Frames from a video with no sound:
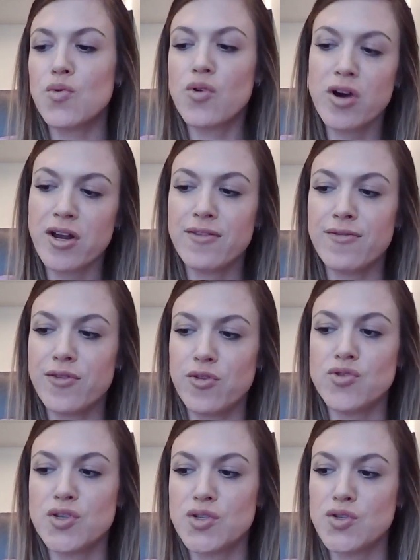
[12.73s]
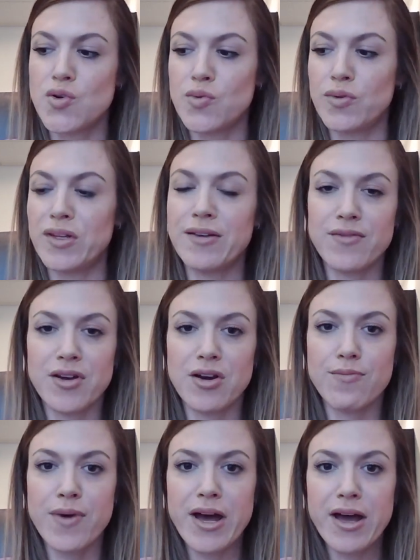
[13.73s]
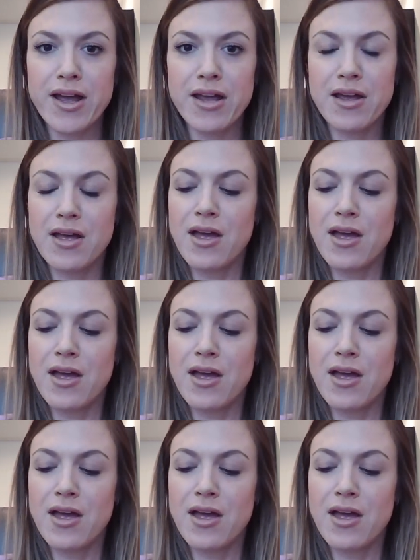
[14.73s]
or if you just don't live nearby.